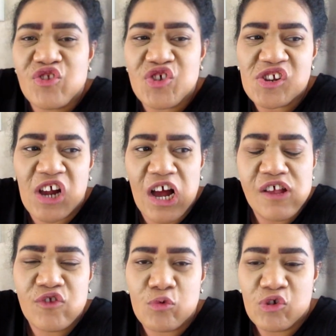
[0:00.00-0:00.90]
what's good
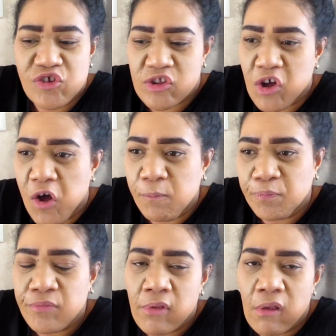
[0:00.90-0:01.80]
guys so we just got
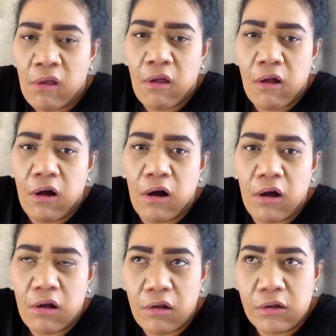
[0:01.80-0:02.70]

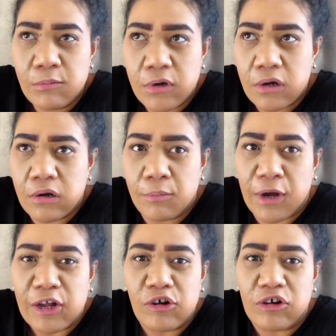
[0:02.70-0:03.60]
home oh
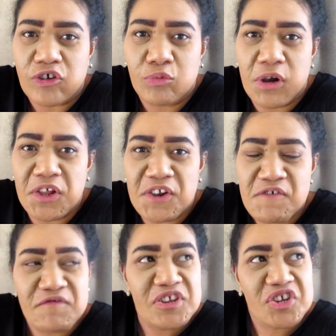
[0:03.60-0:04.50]
my gosh what an
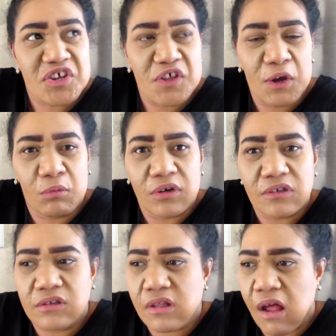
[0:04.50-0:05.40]
adventure that
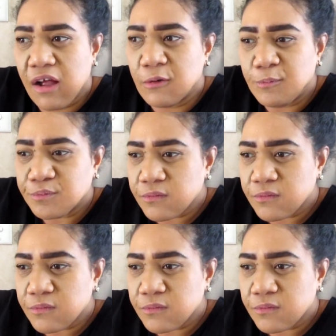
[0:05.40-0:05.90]
was like